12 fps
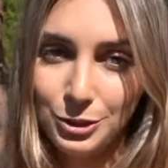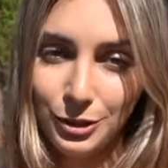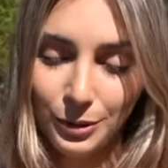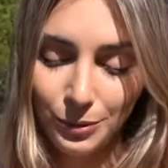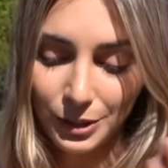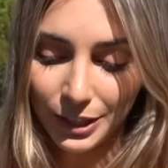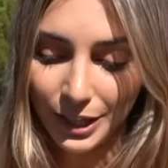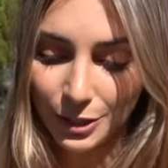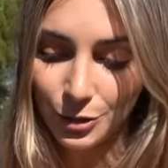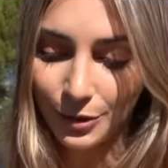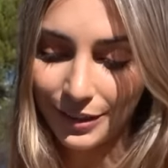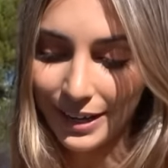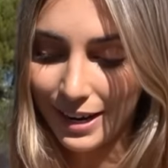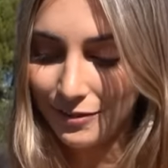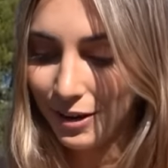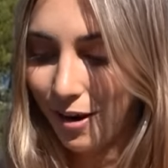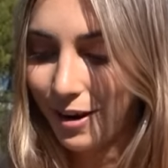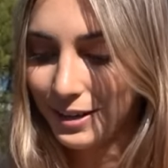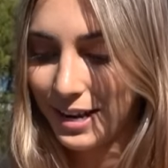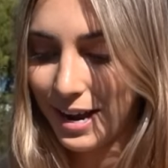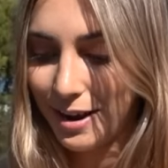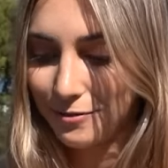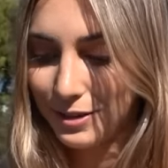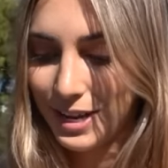tried welding a Toyota half and a Honda
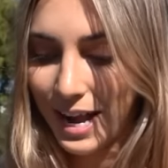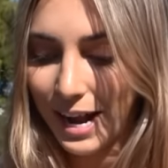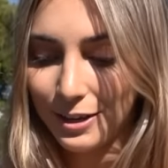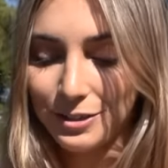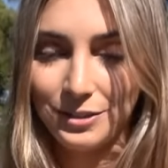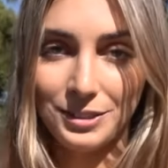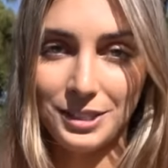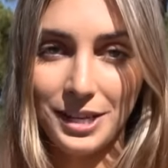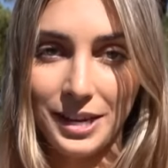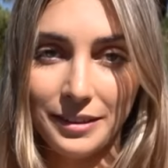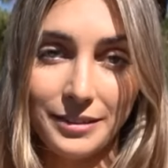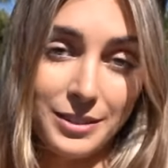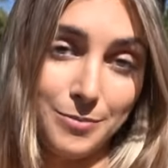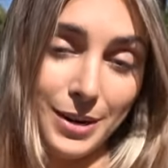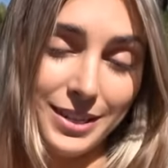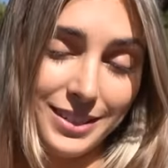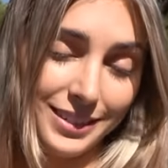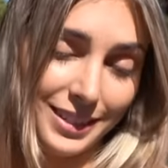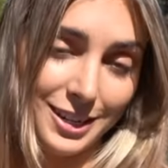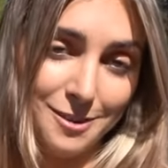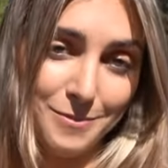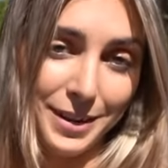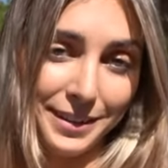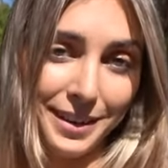half axle together, and surprisingly it
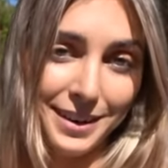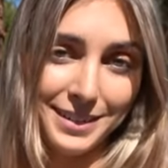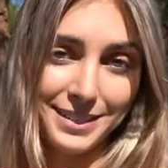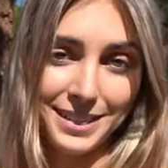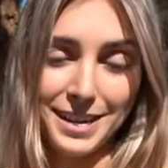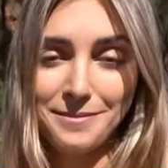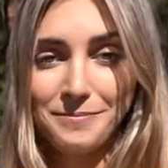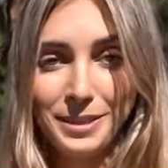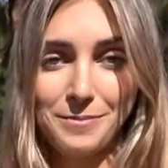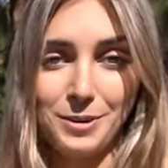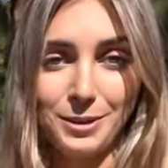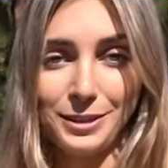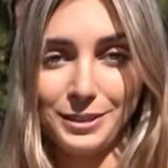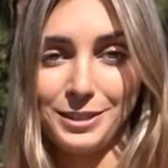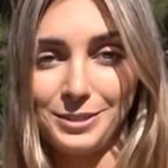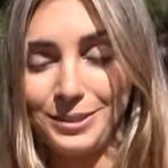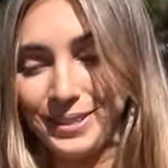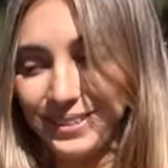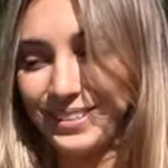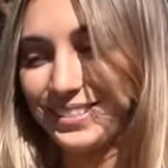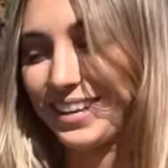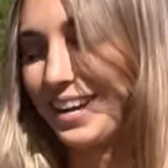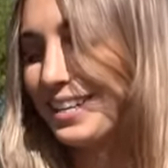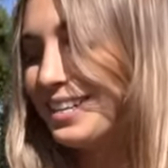didn't break on the Honda side, it broke on the Toyota
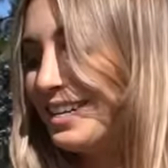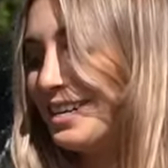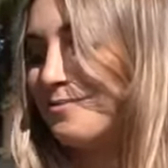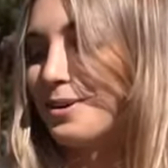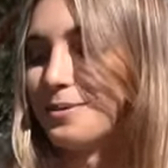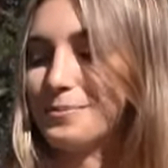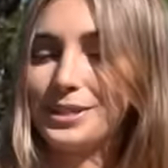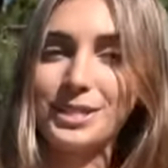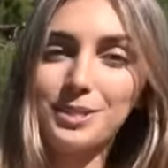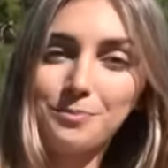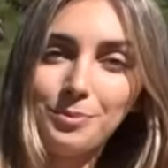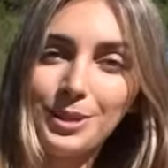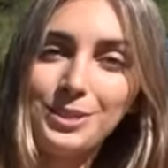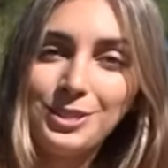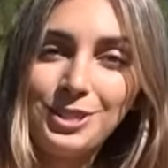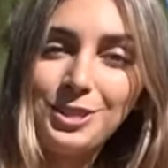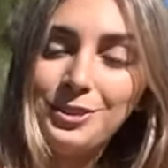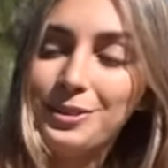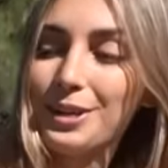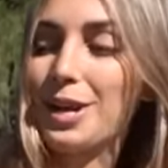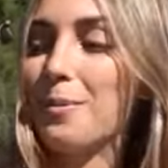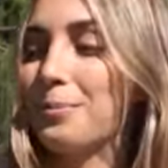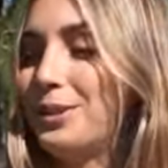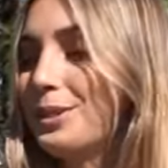side. But because of Brent's tune,
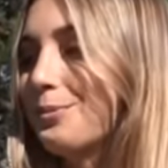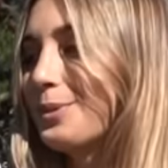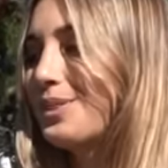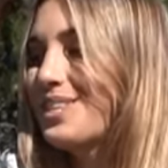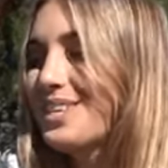accompanied with